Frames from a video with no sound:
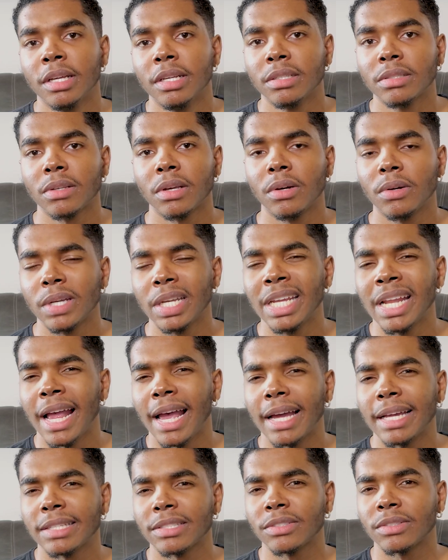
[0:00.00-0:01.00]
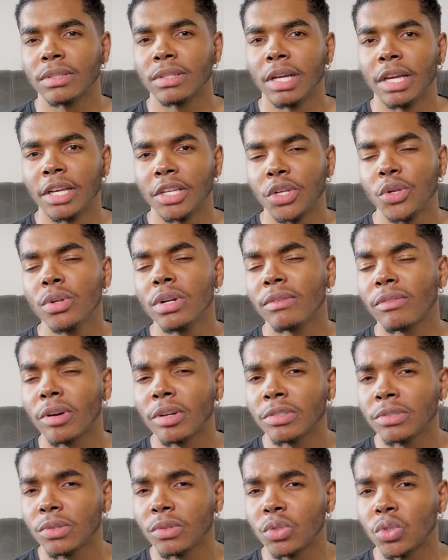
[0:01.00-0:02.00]
So it has
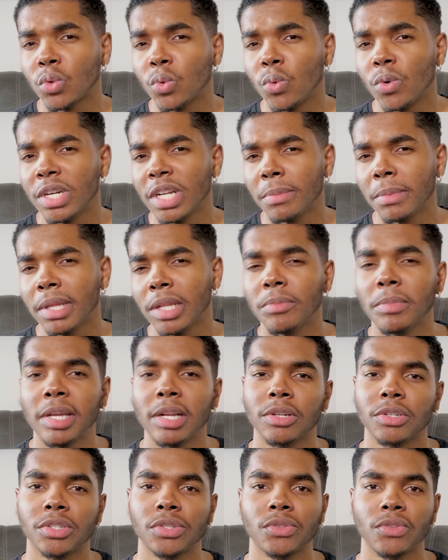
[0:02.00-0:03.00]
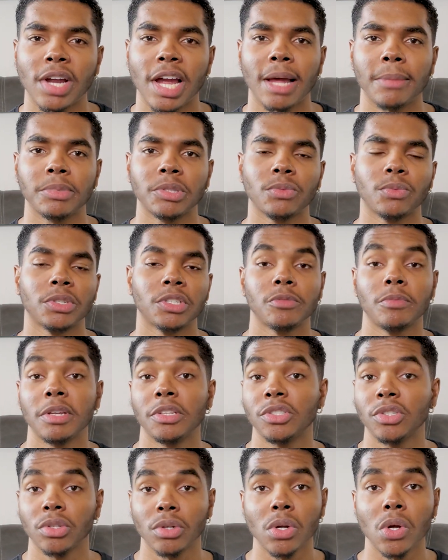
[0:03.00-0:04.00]
universal 20mm straps, which
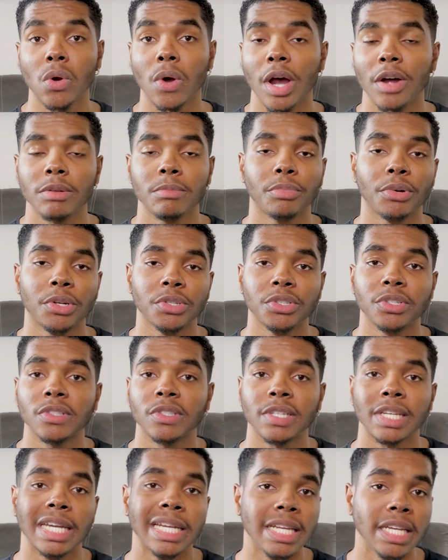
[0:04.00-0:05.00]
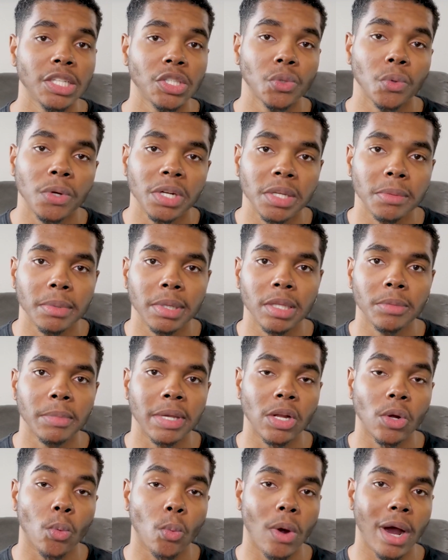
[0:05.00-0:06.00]
means you can go out and purchase any
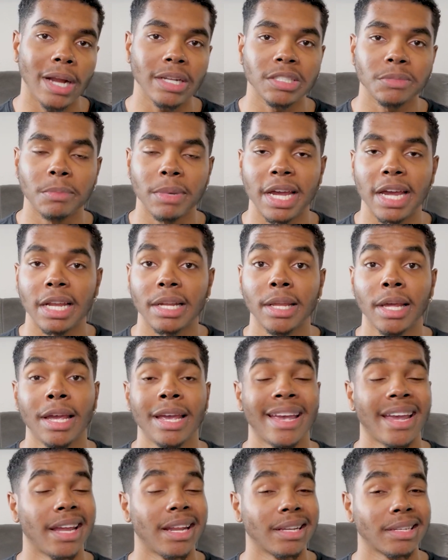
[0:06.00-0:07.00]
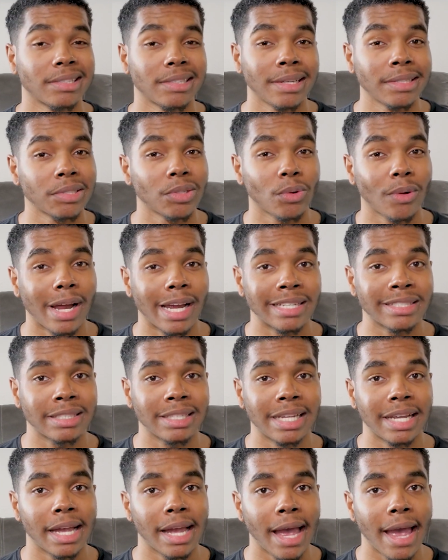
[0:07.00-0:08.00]
20mm watch band and accessorize
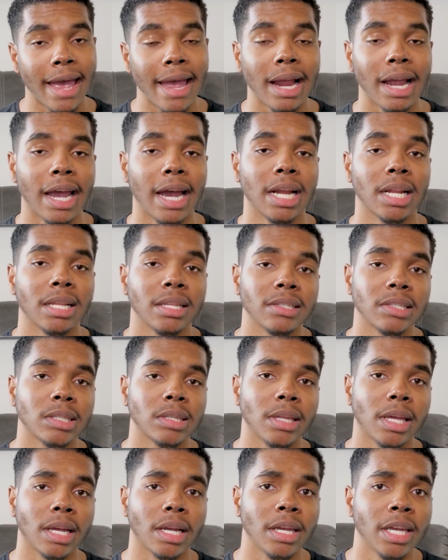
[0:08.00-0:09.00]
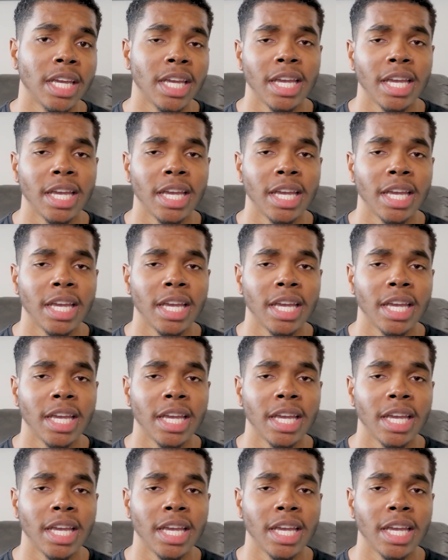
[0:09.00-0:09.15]
the heck out of this thing.